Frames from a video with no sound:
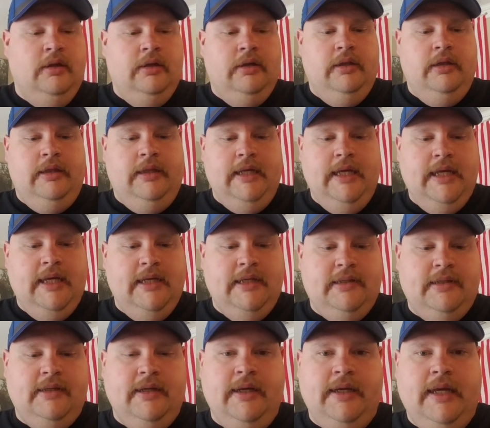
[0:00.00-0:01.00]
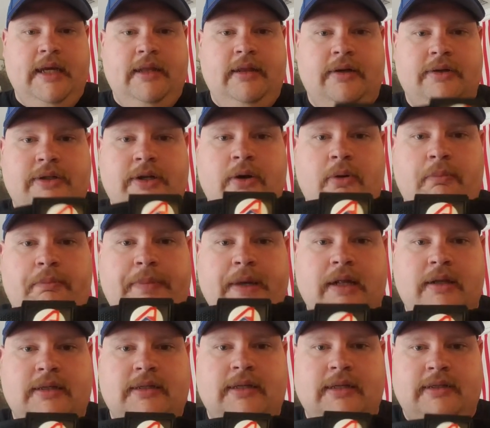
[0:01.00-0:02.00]
This, again, there's no
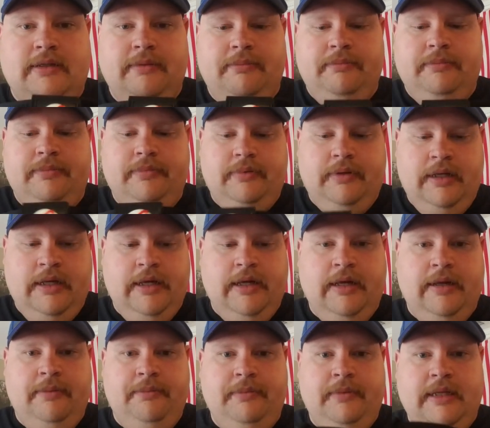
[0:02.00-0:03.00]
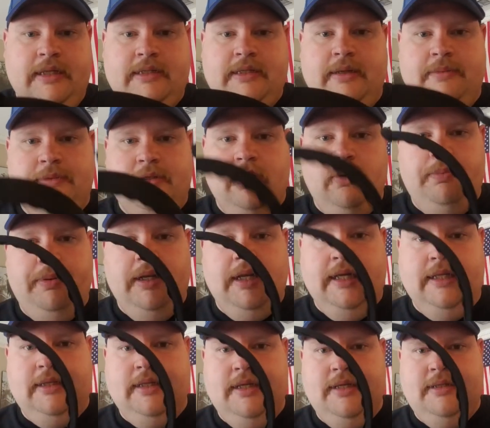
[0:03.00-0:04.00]
belt system. This comes open
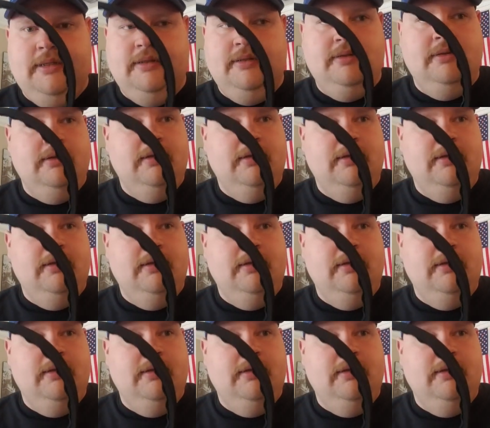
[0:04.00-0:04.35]
like this,